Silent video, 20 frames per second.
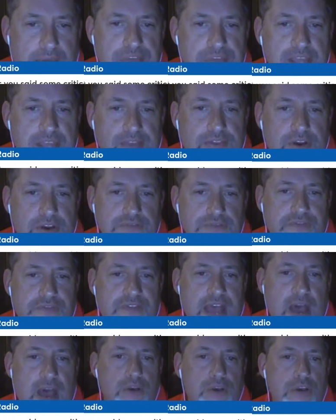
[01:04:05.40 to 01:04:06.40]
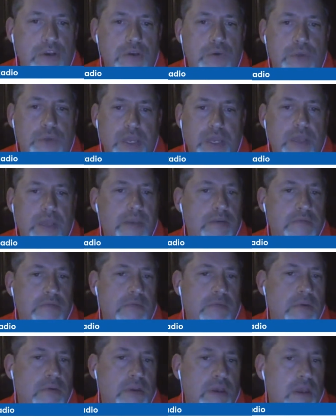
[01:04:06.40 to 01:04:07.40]
I think there's value
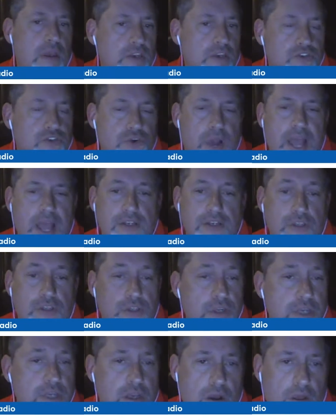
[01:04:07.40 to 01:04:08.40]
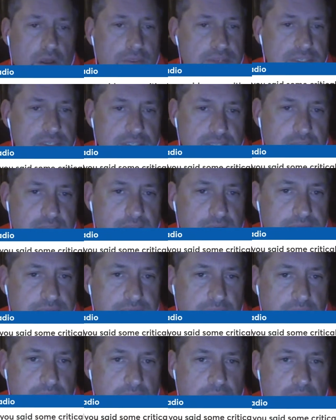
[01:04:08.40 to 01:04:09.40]
in trying to look at all this stuff.
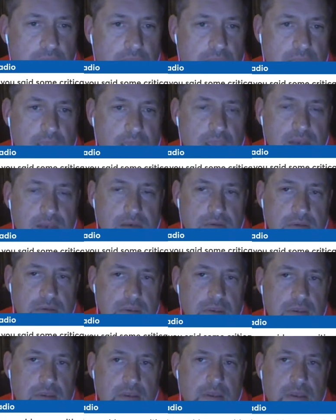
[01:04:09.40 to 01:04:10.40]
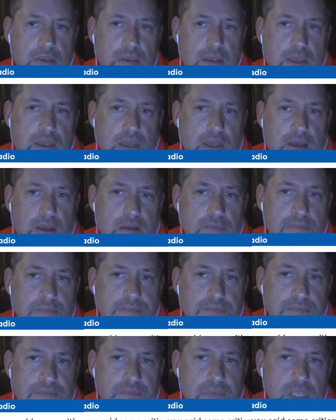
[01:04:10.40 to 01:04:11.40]
And
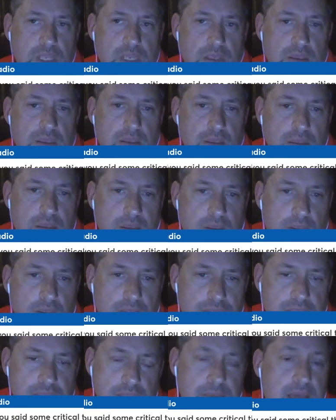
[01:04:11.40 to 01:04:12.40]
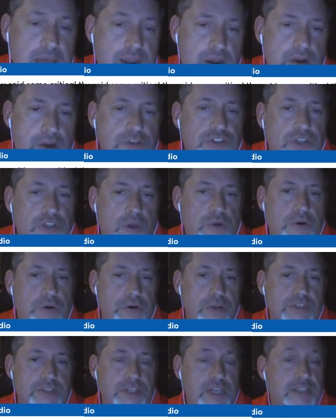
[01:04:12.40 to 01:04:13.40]
thing about Aaron
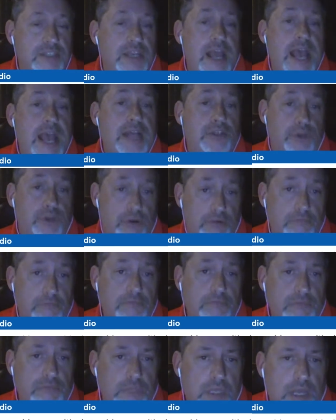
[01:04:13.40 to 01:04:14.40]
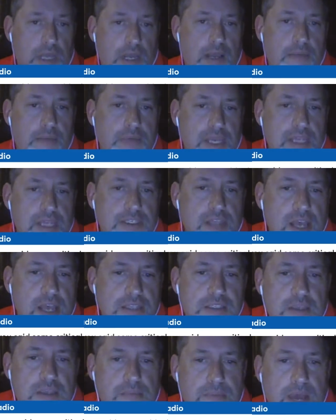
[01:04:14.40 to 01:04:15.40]
Stoner is he's an actor. He's
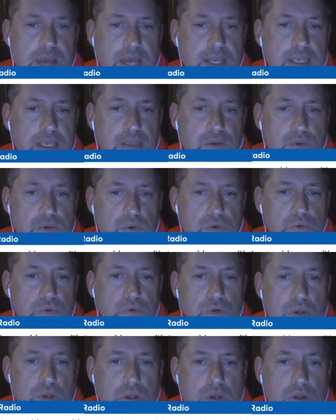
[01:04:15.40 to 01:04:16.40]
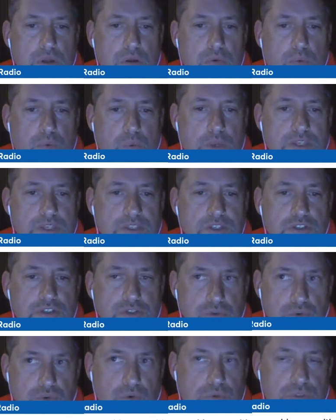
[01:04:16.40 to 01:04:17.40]
not somebody who went to
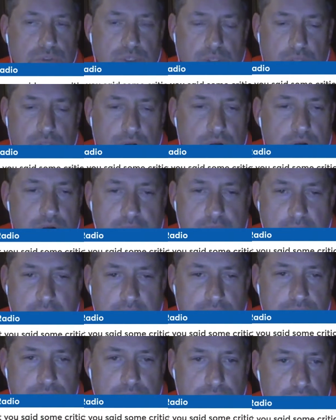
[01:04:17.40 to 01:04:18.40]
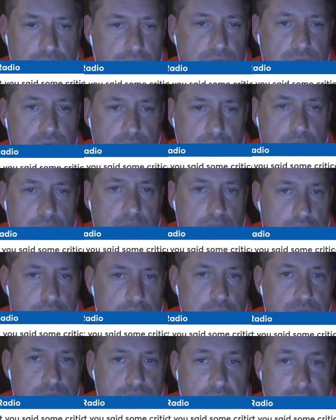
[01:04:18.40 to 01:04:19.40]
school to learn how to use